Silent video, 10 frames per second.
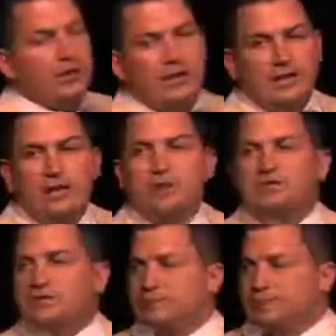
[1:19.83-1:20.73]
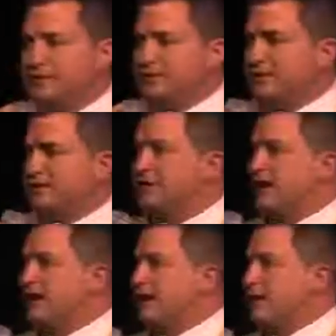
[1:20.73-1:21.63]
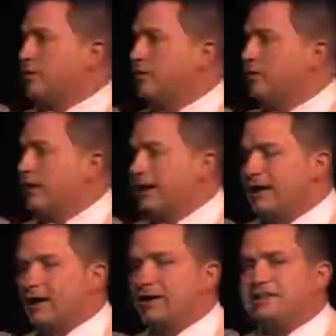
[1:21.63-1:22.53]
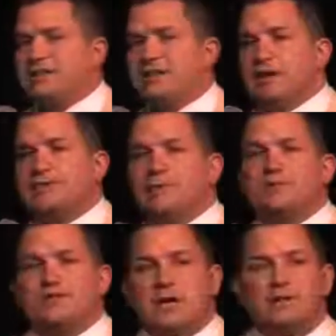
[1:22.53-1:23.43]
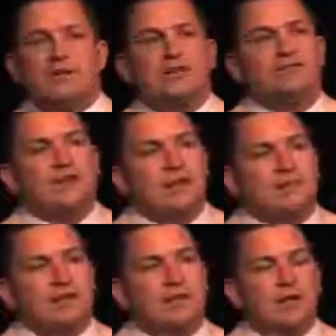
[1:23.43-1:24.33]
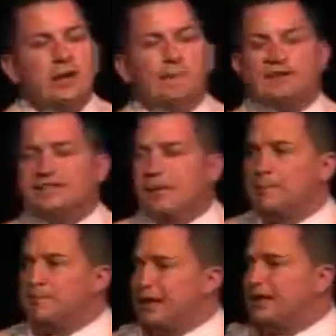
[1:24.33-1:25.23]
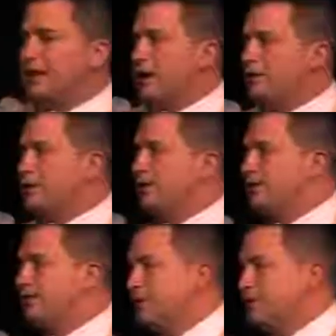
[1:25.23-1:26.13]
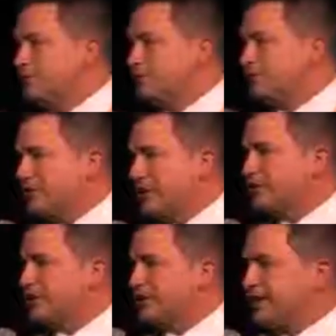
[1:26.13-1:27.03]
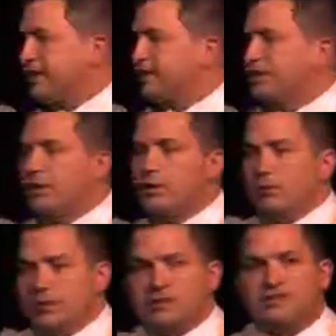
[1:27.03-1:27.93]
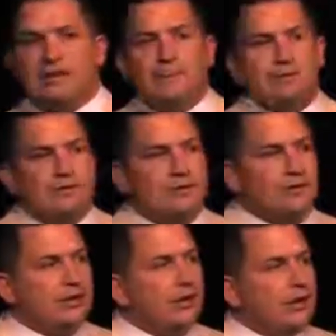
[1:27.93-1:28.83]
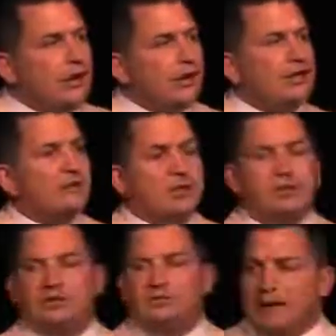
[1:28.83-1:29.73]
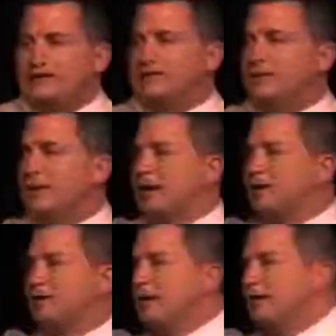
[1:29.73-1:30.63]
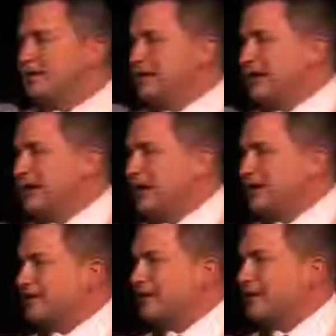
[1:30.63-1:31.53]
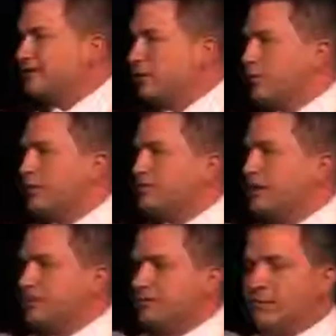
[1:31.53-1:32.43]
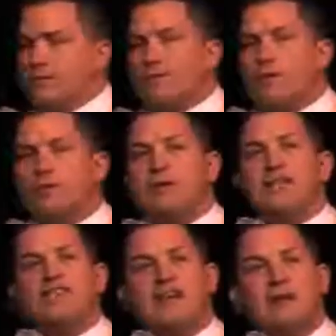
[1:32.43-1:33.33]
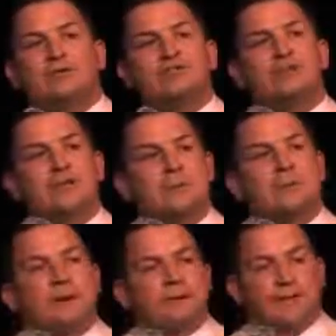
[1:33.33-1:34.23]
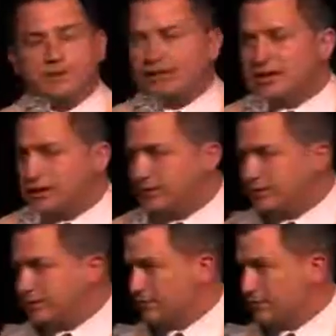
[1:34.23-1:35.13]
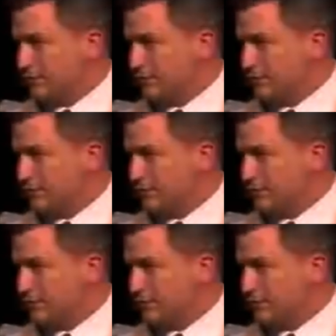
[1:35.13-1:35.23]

He knows this business inside and out. And not only has he done it for himself and his family, but he's helped many other individuals achieve success within this opportunity. And that's really what he's passionate about. Today, he actually has an organization of over 40,000 independent representatives.